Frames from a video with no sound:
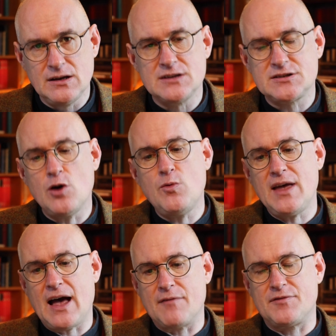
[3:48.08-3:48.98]
So
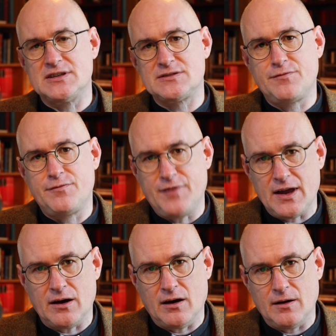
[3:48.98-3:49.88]
we have this
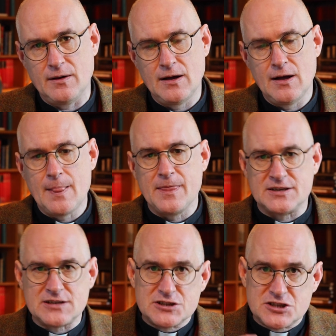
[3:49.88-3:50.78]
figure,
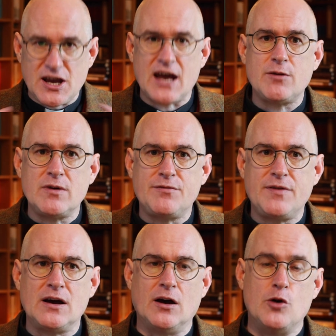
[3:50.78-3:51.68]
this shadowy
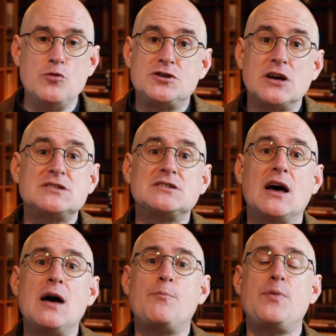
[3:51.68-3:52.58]
figure who just
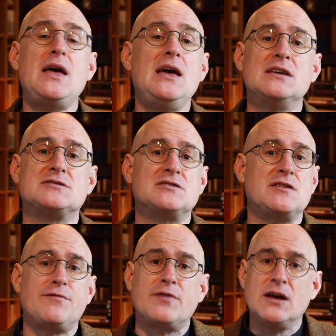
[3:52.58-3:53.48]
appears as
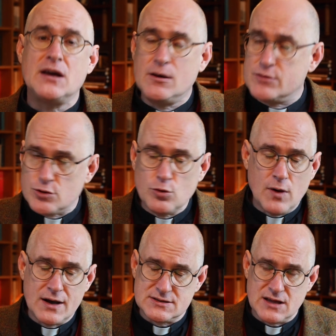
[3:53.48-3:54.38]
if he was
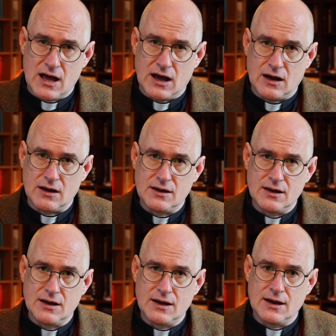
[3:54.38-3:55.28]
always there.
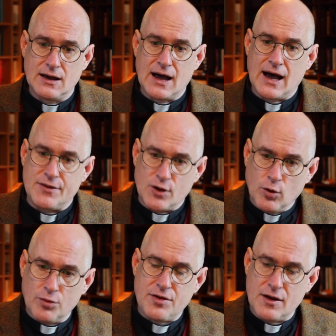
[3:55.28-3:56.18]
And the
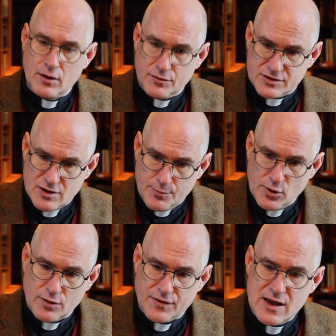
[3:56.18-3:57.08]
author of the
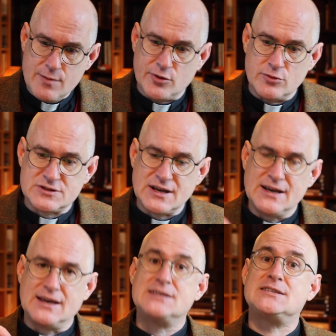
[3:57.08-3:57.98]
book of Hebrews
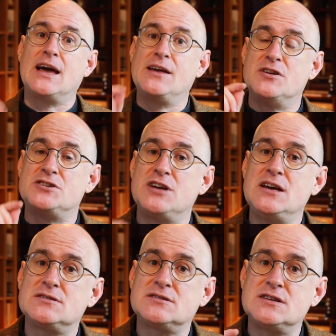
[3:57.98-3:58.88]
is saying that
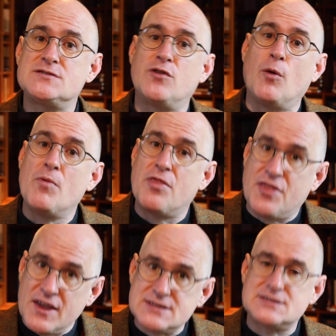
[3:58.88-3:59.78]
Jesus is from
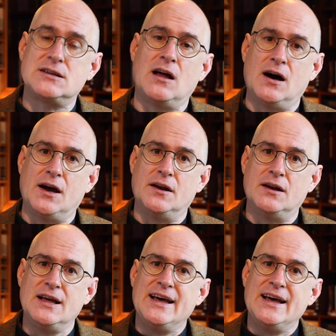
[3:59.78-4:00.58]
this line.